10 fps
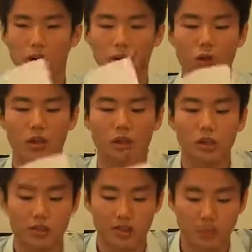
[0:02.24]
holding
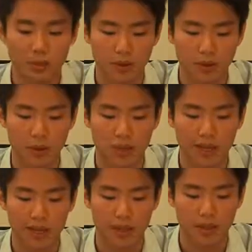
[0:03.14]
memories of people who'd
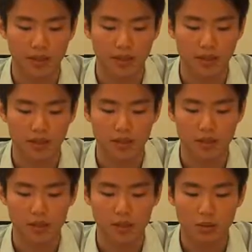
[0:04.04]
passed by,
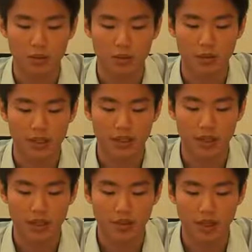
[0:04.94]
muddy
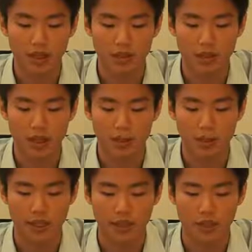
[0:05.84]
little lights up
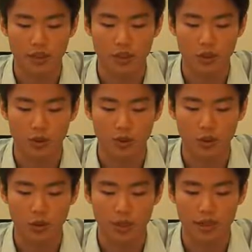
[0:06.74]
against an enormous
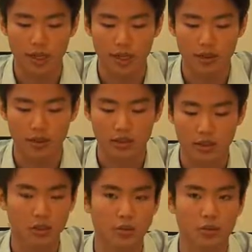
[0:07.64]
golden sky,
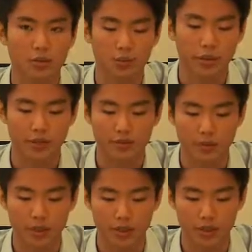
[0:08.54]
painful
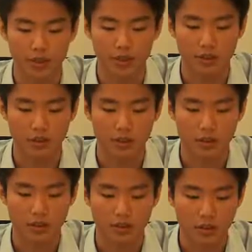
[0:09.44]
clarity.
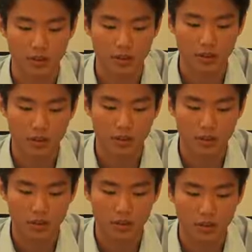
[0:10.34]

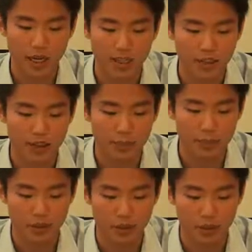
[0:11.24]

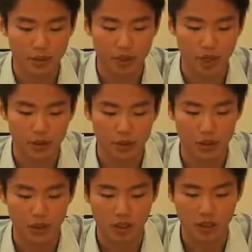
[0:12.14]
Skyscrapers around the cloud's
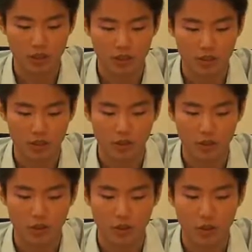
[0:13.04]
collar,
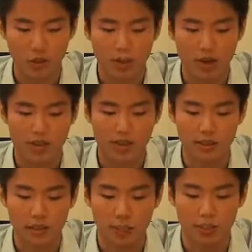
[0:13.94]
new
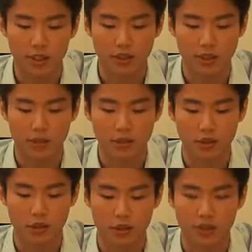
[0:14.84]
MRTs like blood drips on
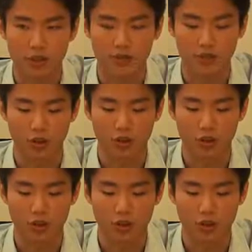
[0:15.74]
concrete floor.